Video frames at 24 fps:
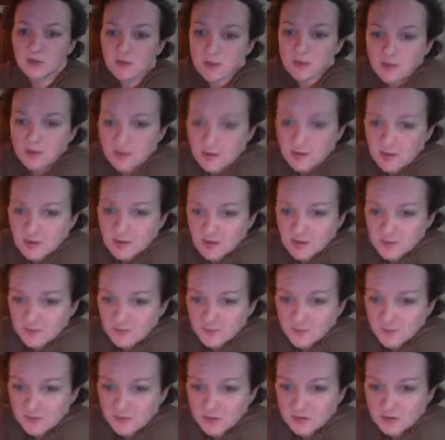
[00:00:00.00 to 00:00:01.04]

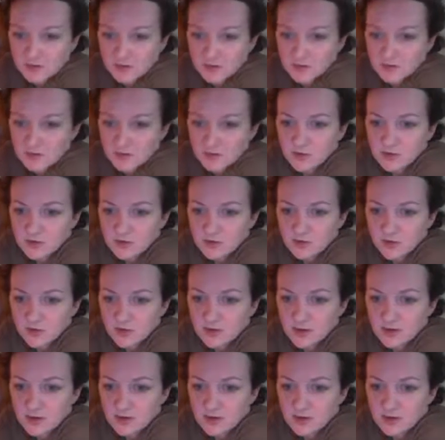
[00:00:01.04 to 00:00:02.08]
And hold on a second,
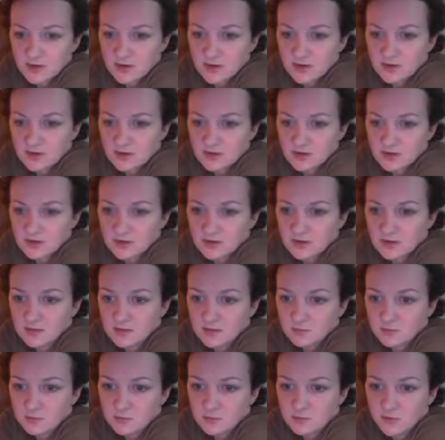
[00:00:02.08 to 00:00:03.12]
I can
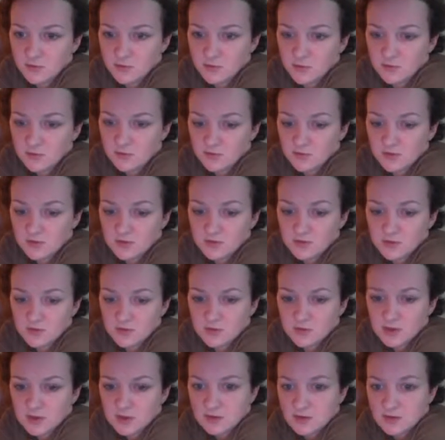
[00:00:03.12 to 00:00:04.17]
post a link
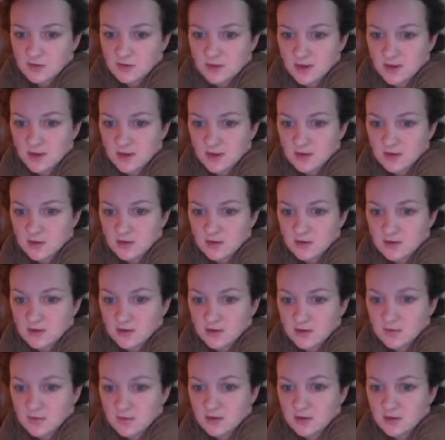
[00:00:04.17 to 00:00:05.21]
to that in the
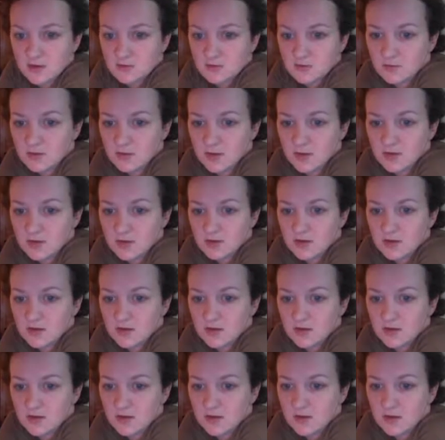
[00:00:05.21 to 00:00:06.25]
comments right
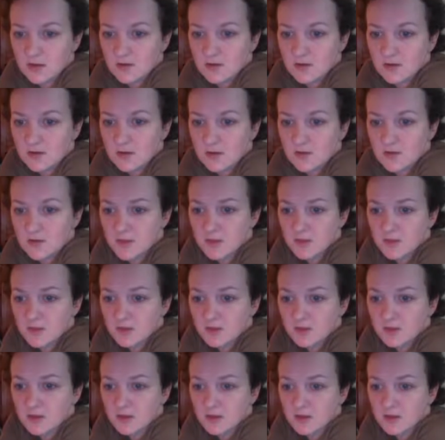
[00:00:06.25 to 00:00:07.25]
now, I think.